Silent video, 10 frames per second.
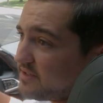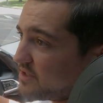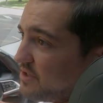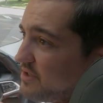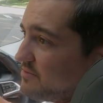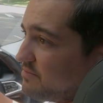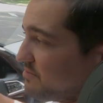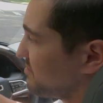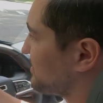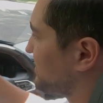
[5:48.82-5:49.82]
so you can
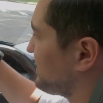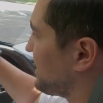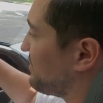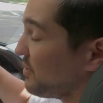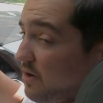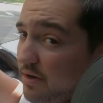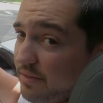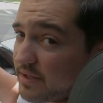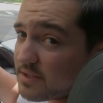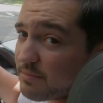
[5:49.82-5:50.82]
keep an eye
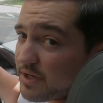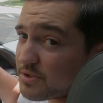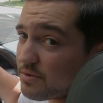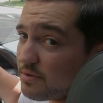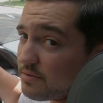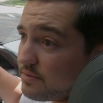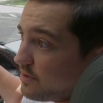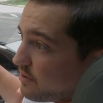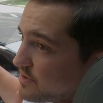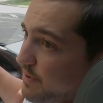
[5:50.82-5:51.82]
on things and make sure
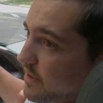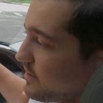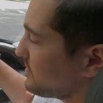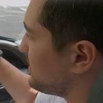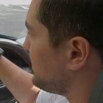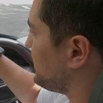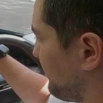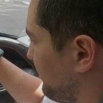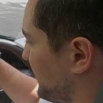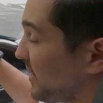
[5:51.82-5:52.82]
you're not speeding.
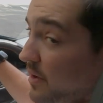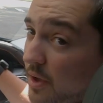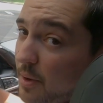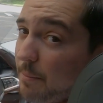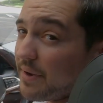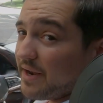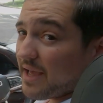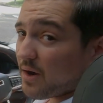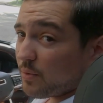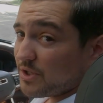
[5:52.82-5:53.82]
But
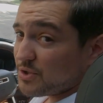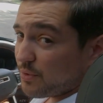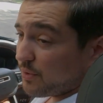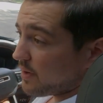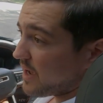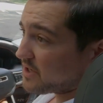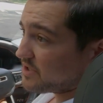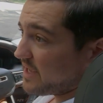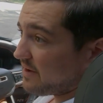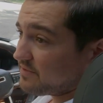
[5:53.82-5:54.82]
now we do
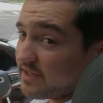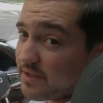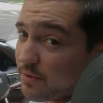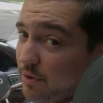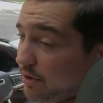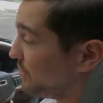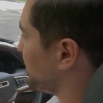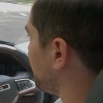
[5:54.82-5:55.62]
actually have to hit the road.